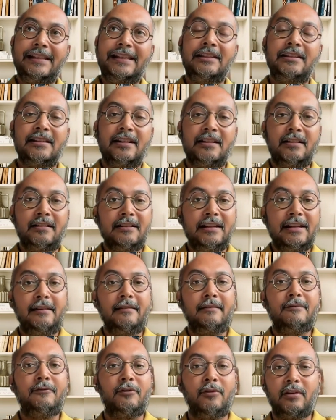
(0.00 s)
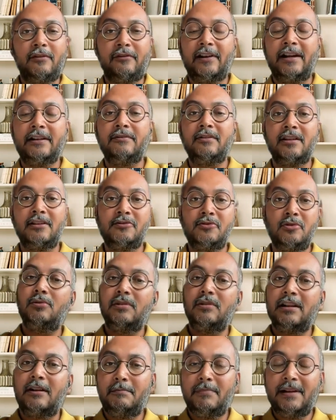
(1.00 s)
either in 4 or 5 years,
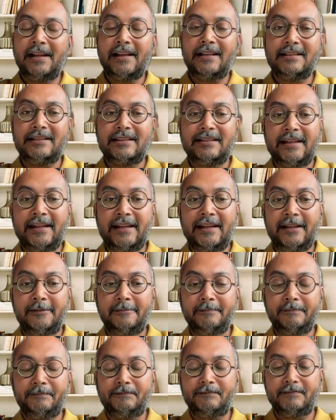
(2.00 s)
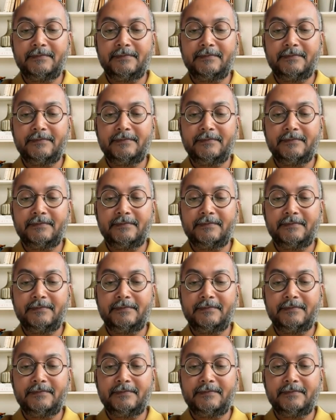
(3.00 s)
you'll come back and say,